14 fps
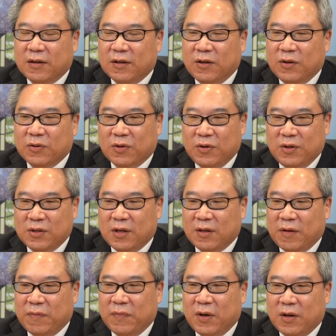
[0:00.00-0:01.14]
Kyoto is
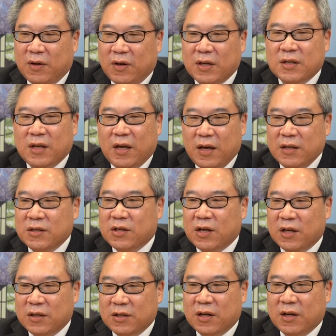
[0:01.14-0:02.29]
an
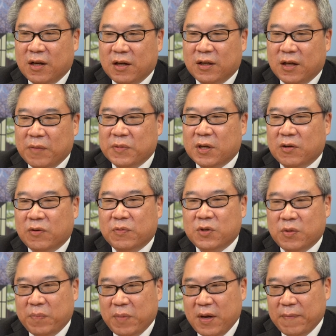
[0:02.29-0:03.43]
ancient capital of
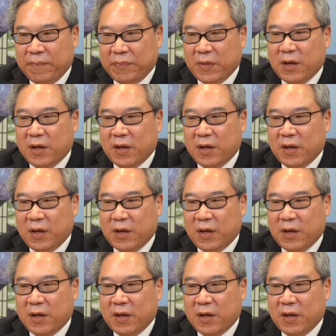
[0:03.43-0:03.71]
Japan,